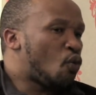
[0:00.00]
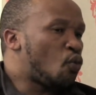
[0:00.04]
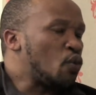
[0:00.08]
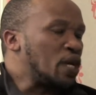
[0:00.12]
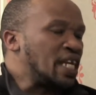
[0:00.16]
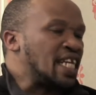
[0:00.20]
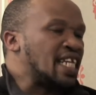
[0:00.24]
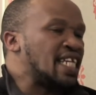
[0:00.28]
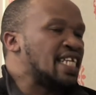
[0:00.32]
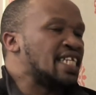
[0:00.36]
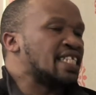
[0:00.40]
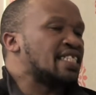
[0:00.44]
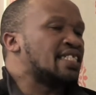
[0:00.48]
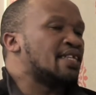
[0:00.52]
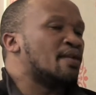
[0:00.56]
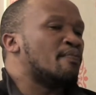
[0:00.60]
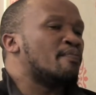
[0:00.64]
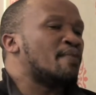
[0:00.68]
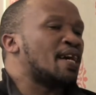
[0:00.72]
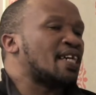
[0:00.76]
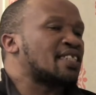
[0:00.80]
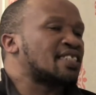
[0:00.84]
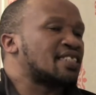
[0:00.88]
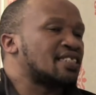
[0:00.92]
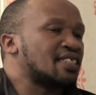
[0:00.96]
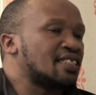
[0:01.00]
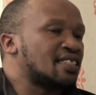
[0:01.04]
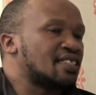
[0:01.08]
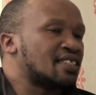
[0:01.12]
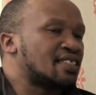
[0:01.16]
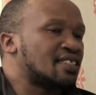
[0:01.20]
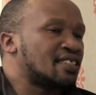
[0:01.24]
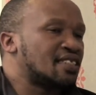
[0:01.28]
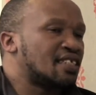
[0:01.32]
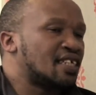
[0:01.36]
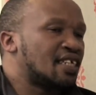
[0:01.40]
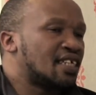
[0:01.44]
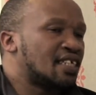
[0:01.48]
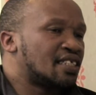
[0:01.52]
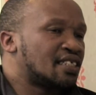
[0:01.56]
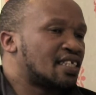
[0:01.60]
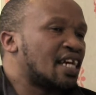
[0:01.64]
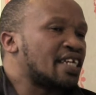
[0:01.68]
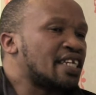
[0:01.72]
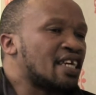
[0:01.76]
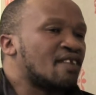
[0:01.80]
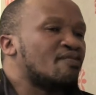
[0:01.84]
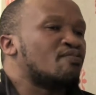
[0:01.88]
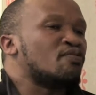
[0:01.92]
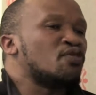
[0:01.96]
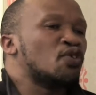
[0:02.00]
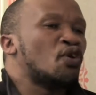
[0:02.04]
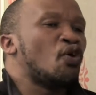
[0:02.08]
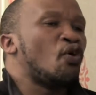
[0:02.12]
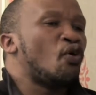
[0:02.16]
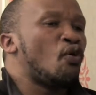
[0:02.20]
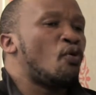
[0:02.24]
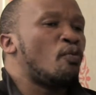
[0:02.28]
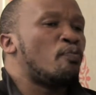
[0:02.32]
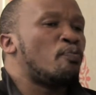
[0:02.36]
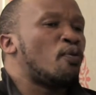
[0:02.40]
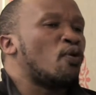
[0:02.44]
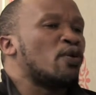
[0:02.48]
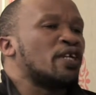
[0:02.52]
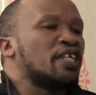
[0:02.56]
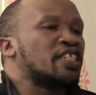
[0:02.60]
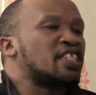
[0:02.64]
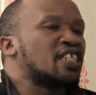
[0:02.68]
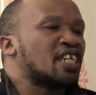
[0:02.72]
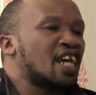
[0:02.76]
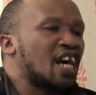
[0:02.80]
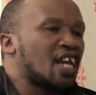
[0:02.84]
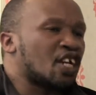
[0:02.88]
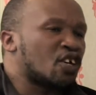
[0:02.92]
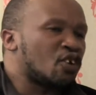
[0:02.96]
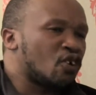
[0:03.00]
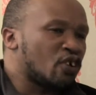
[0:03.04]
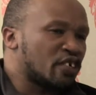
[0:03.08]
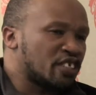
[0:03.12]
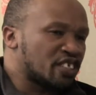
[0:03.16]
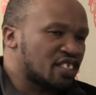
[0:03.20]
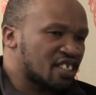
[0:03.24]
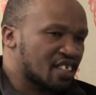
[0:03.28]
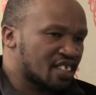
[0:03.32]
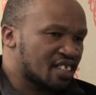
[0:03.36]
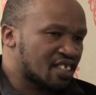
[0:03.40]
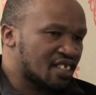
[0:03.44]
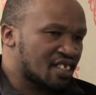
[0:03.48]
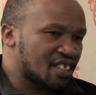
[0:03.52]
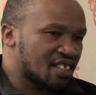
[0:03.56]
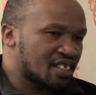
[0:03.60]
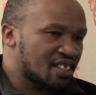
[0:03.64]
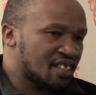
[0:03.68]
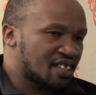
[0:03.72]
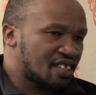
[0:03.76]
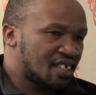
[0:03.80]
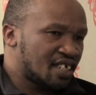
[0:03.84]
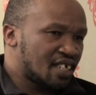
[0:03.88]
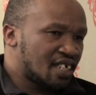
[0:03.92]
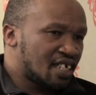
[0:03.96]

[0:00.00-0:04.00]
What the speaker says: we lead the masses that have no political consciousness.